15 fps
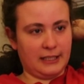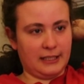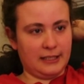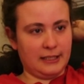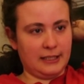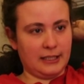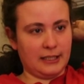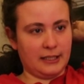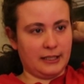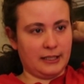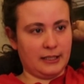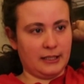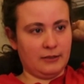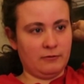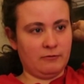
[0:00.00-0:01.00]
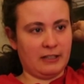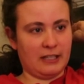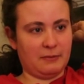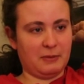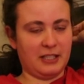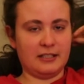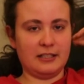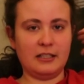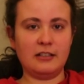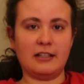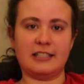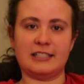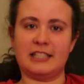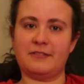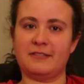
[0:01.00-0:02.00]
And that being said, you
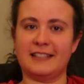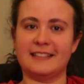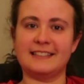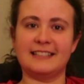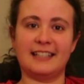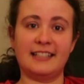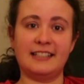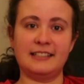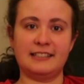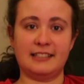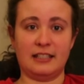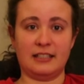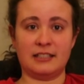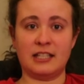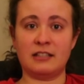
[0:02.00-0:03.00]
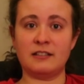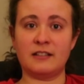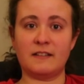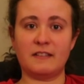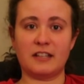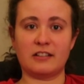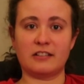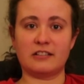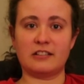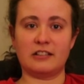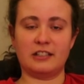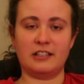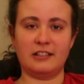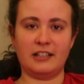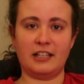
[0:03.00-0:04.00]
guys have a nice night. Stay safe out there and
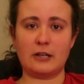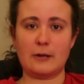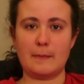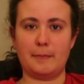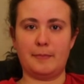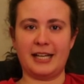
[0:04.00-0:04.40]
talk to you later.